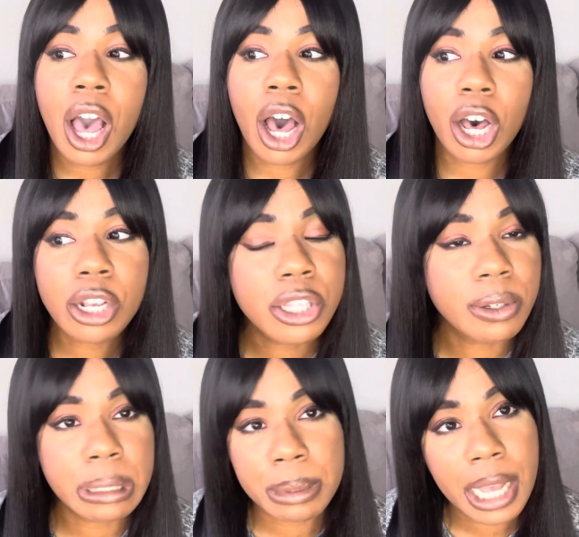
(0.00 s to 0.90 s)
also
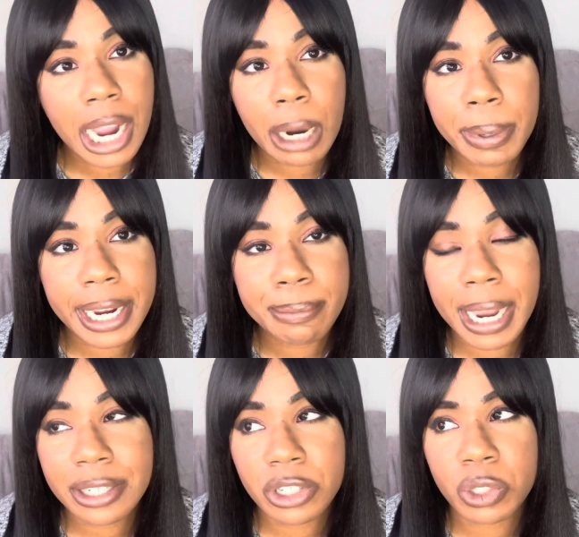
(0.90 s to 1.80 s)
some of the higher paying
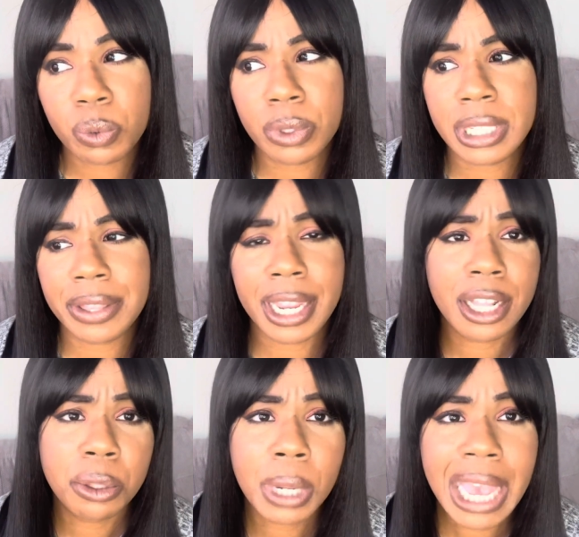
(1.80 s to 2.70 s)
batches will say they
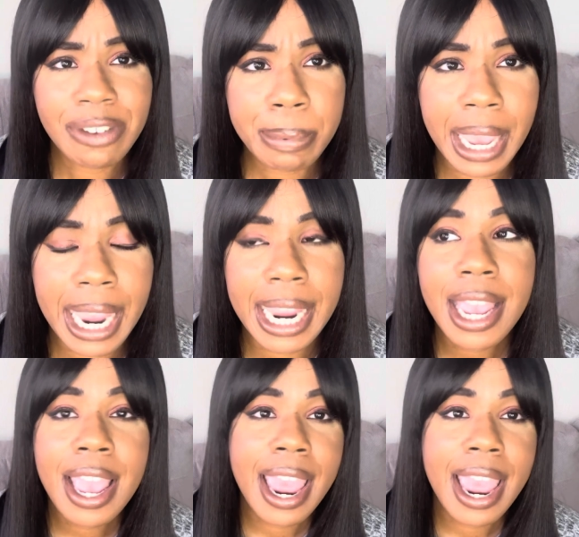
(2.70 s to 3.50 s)
include heavy pay,